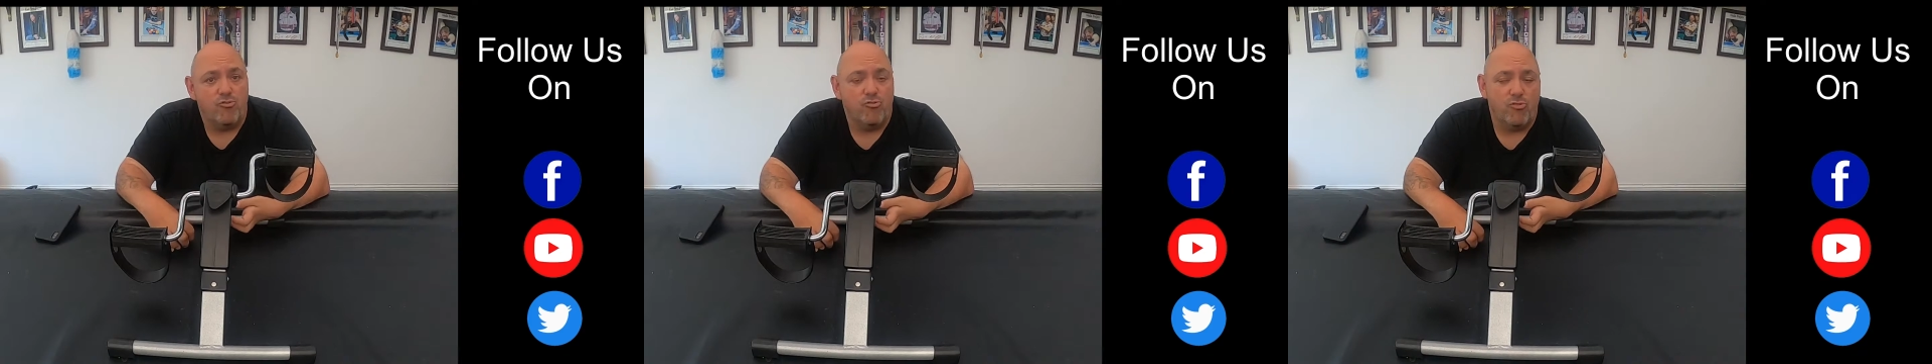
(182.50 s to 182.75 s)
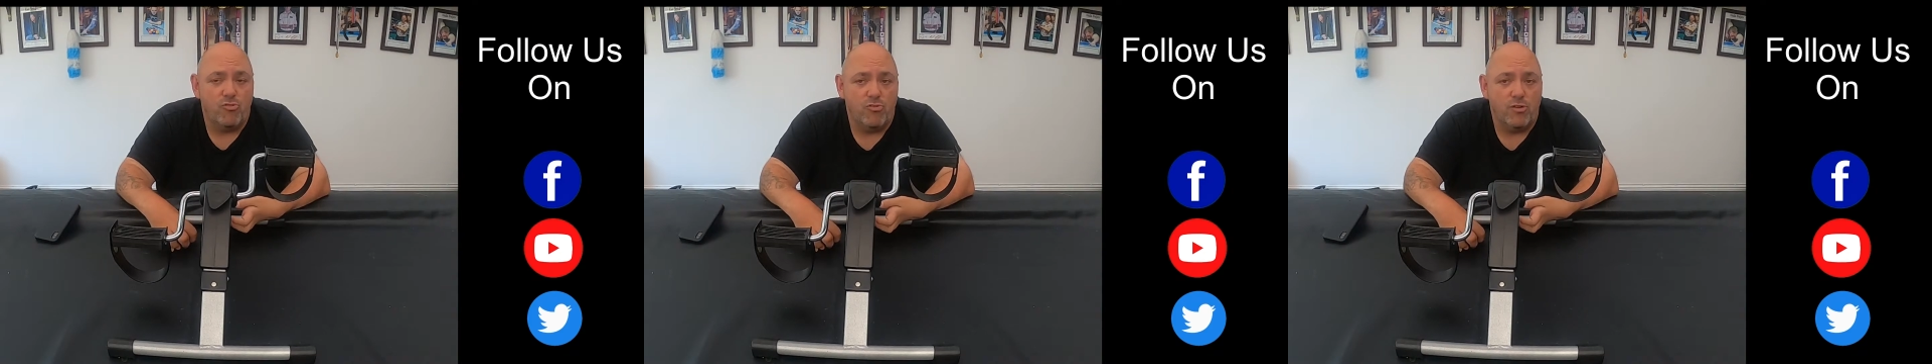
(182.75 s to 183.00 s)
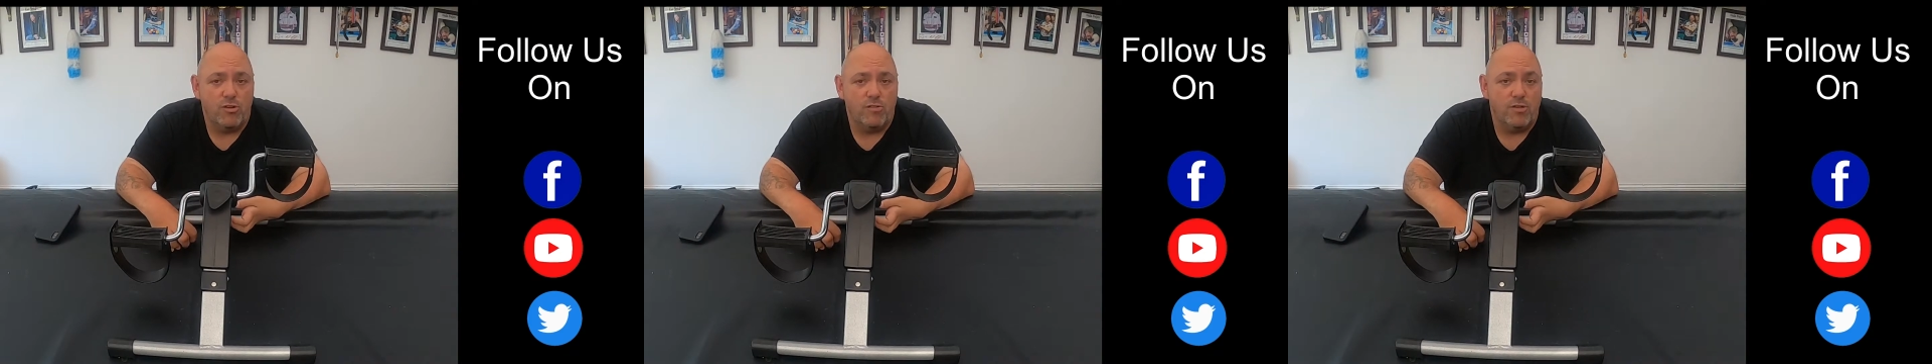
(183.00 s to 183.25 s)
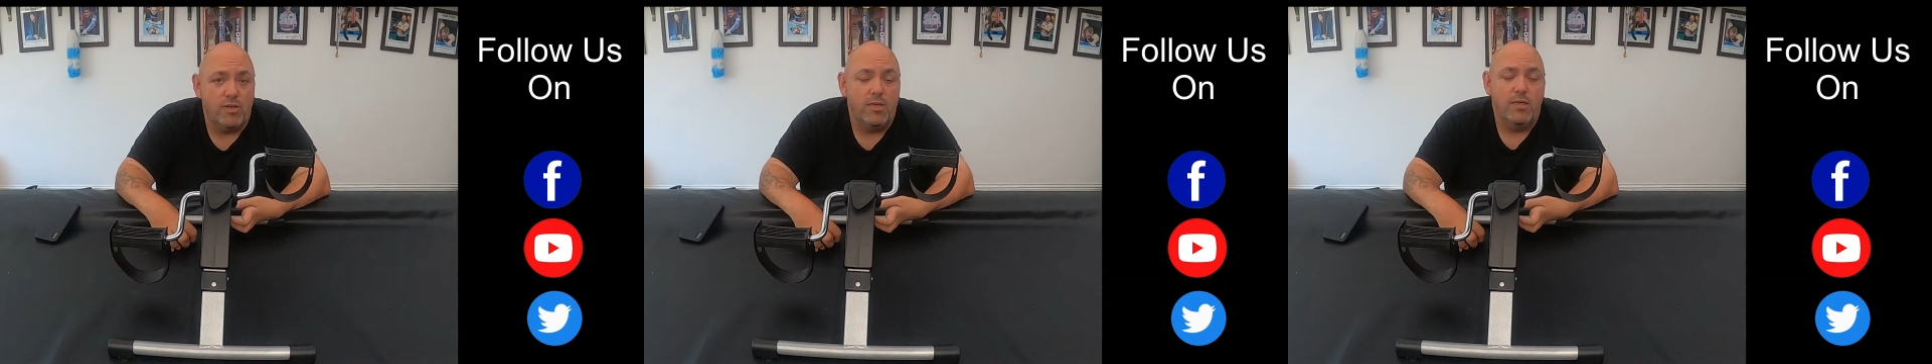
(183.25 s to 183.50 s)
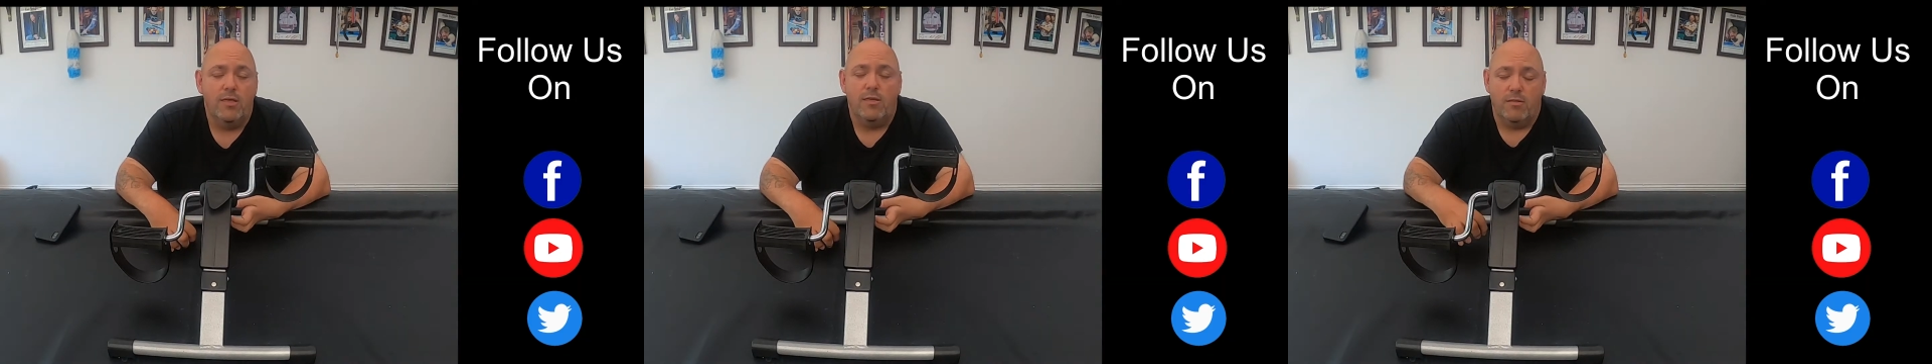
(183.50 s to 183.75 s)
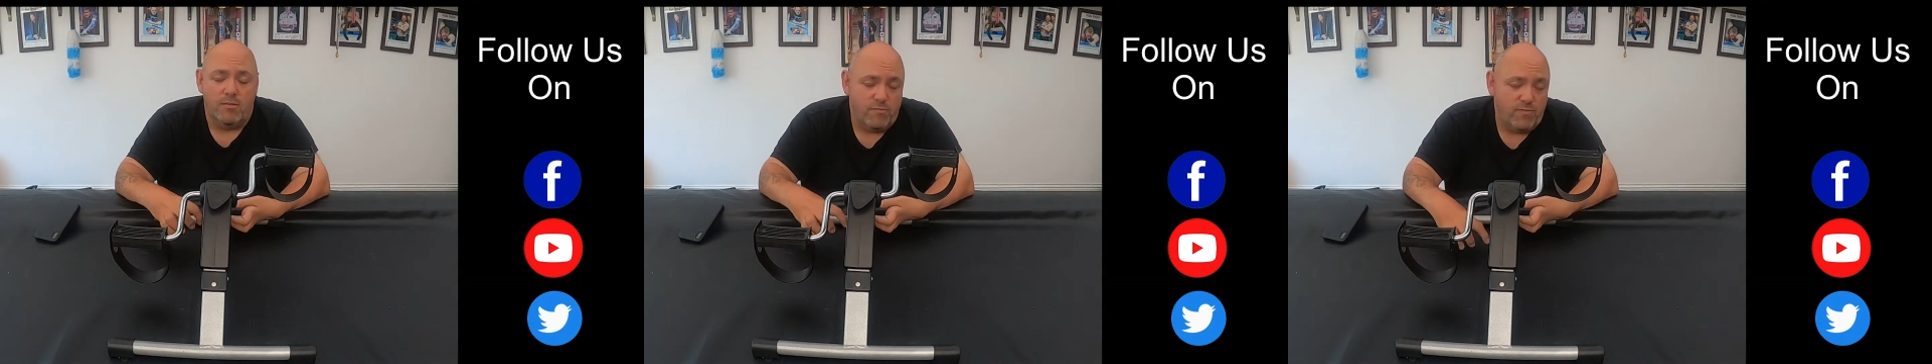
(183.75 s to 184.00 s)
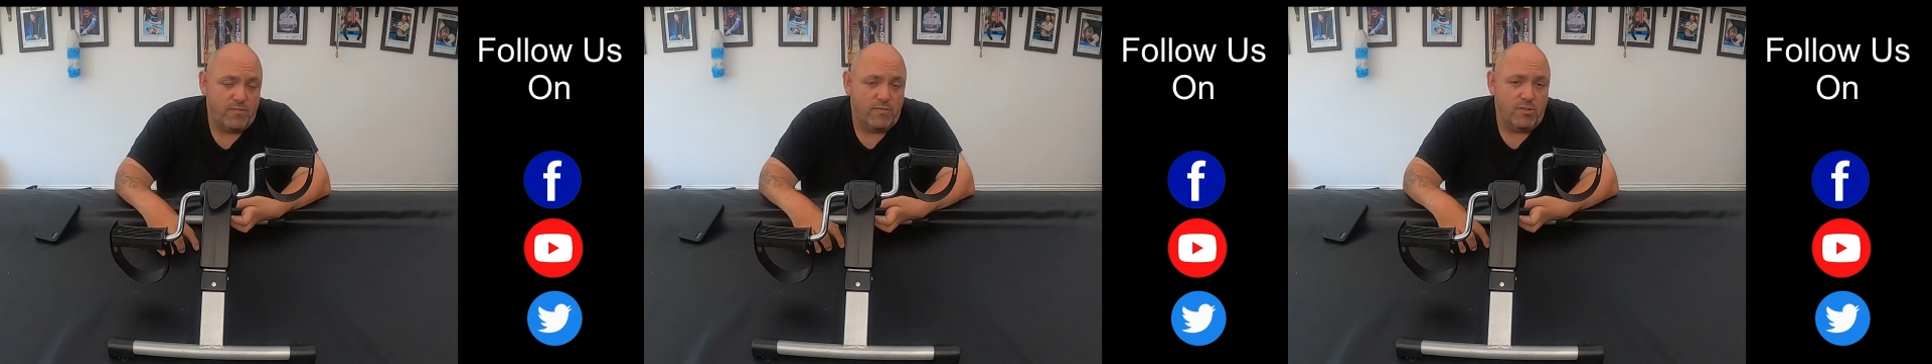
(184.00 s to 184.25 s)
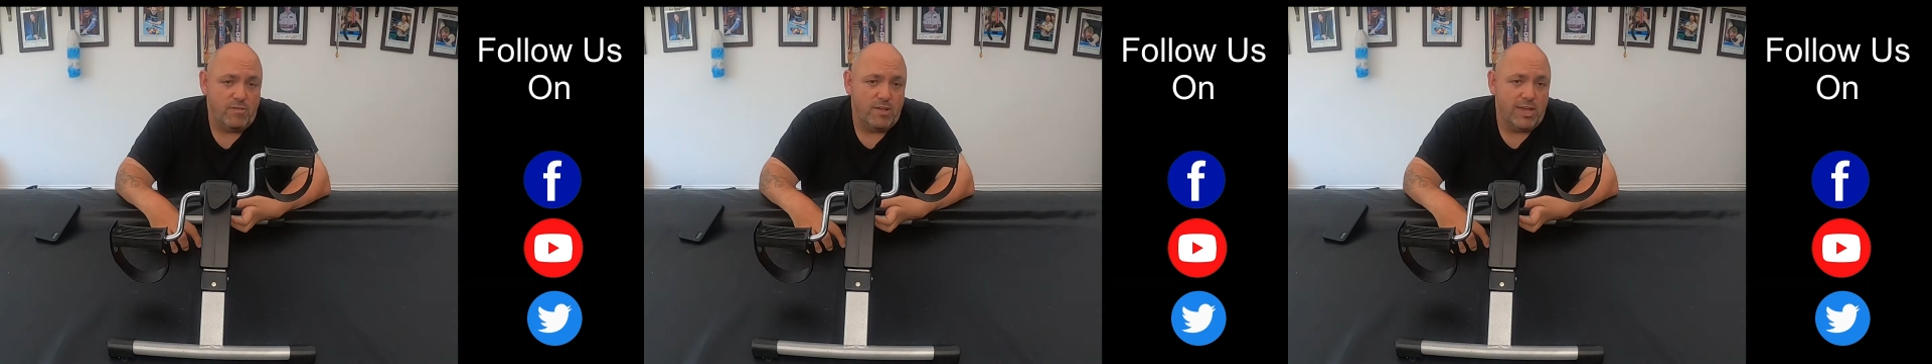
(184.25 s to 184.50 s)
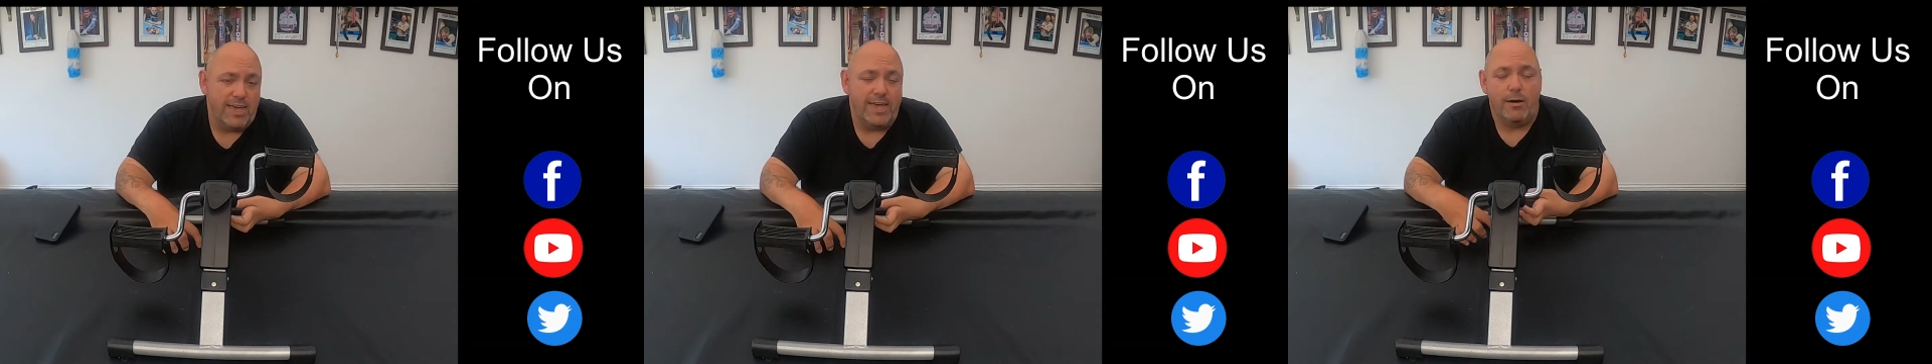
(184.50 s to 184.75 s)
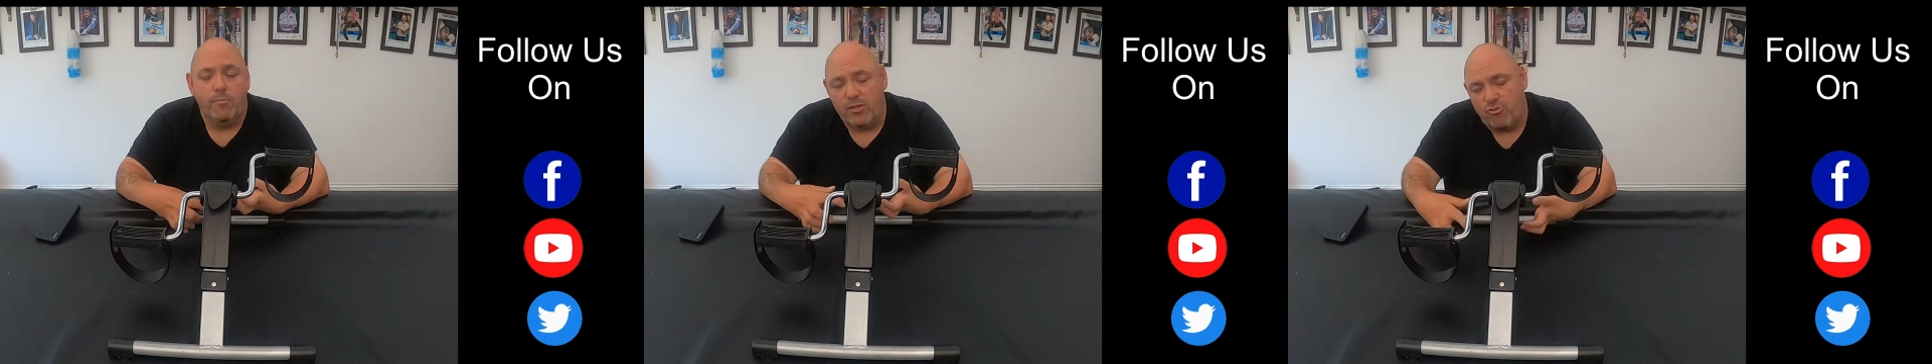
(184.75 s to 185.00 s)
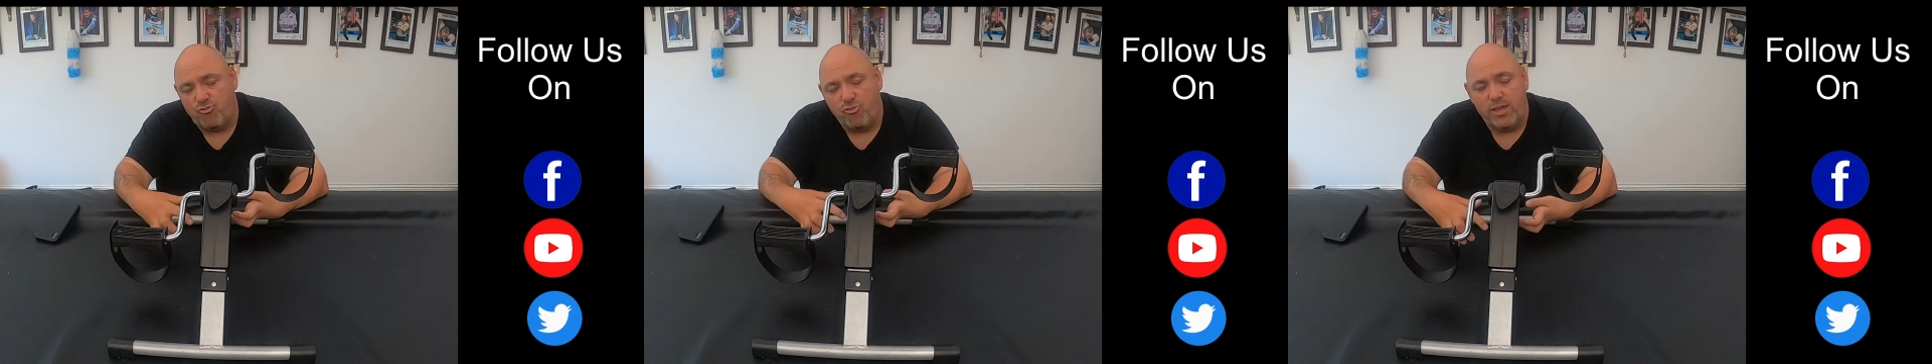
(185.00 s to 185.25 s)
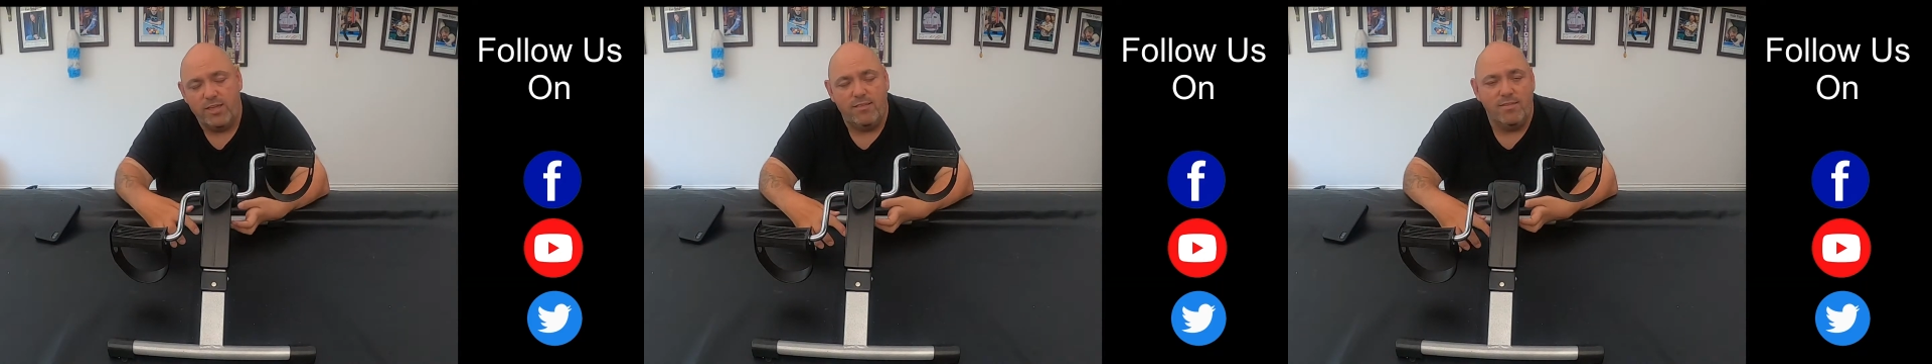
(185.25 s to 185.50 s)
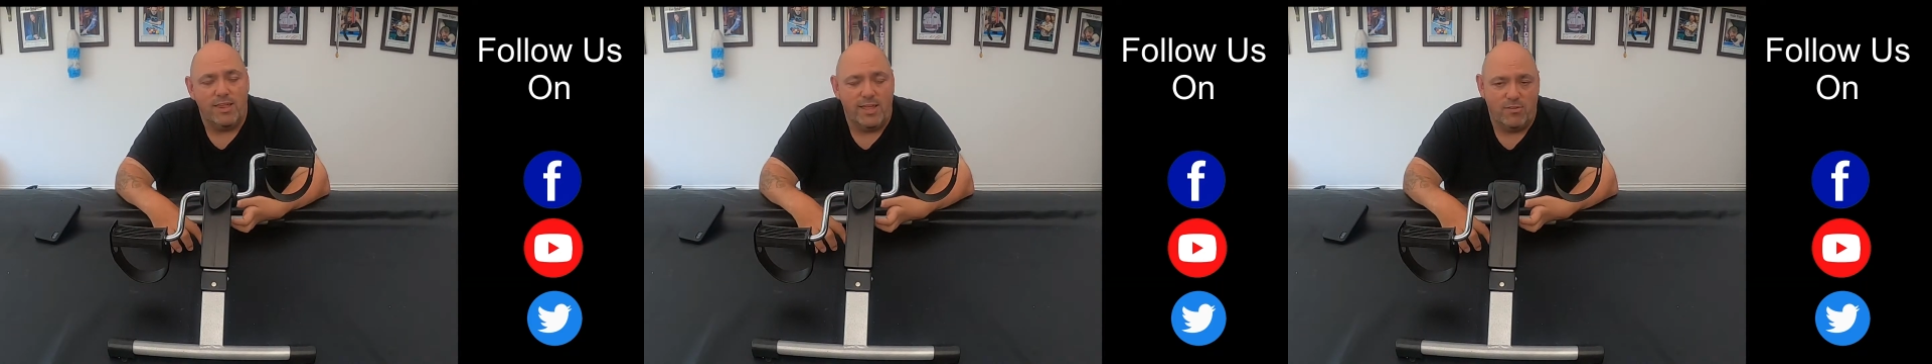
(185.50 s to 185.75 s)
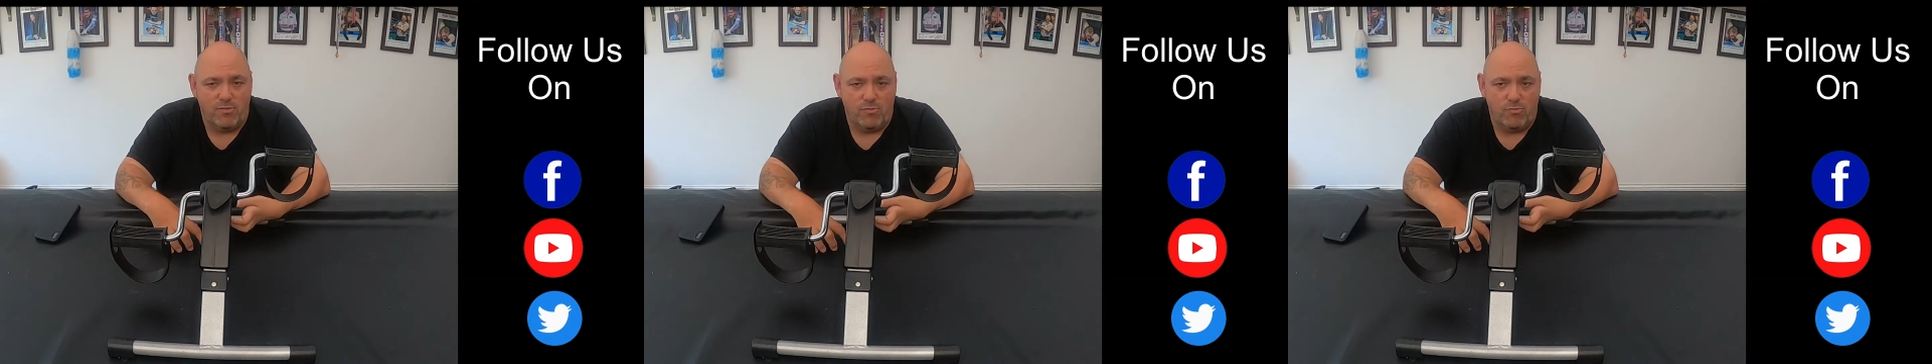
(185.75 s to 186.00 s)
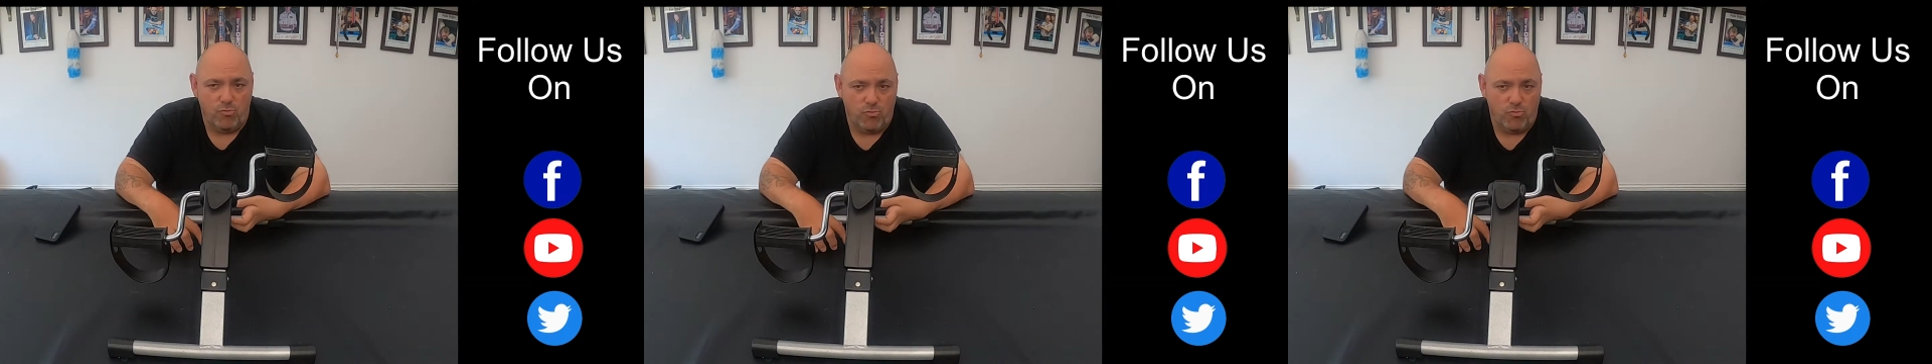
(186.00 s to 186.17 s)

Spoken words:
130, 15-second gap, and straight into the last